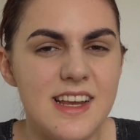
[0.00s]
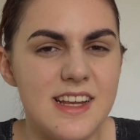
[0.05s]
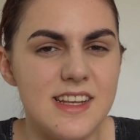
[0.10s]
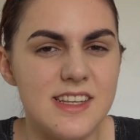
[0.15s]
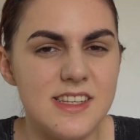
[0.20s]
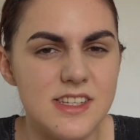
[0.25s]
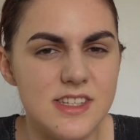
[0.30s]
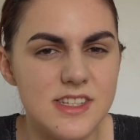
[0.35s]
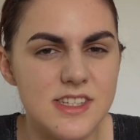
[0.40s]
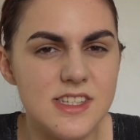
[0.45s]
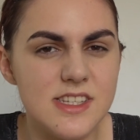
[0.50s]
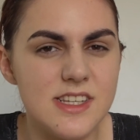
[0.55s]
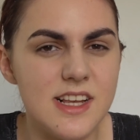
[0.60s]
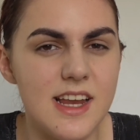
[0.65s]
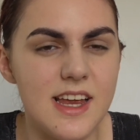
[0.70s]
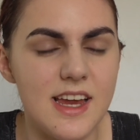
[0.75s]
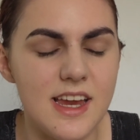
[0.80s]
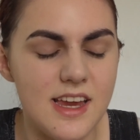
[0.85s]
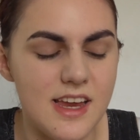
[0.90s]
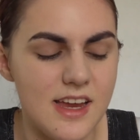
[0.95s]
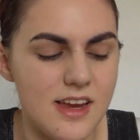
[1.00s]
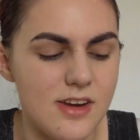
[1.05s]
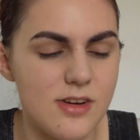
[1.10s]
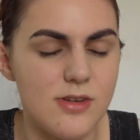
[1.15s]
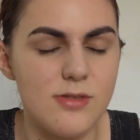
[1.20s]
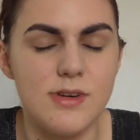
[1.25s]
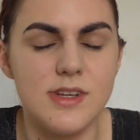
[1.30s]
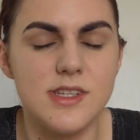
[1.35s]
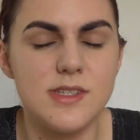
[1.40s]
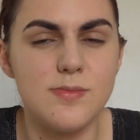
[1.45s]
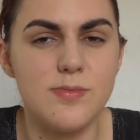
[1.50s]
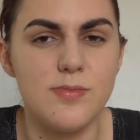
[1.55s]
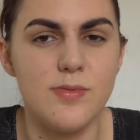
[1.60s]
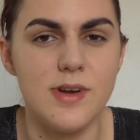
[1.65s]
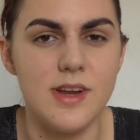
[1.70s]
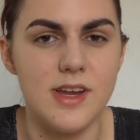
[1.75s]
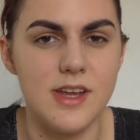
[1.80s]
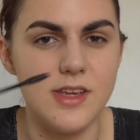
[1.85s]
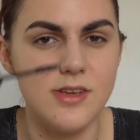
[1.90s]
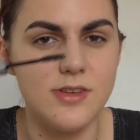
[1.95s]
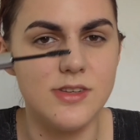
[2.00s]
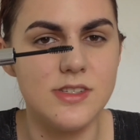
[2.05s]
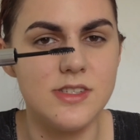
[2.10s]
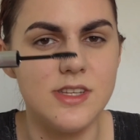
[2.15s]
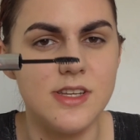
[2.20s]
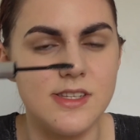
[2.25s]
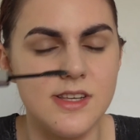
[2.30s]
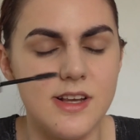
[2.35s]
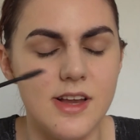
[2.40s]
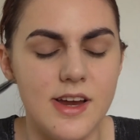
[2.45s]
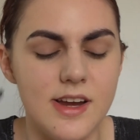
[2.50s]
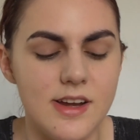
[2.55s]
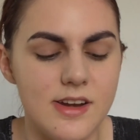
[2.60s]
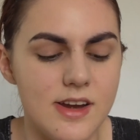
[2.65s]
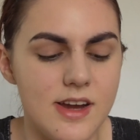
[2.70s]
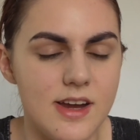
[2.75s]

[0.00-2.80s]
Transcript: and slick and crisp when I use this liner,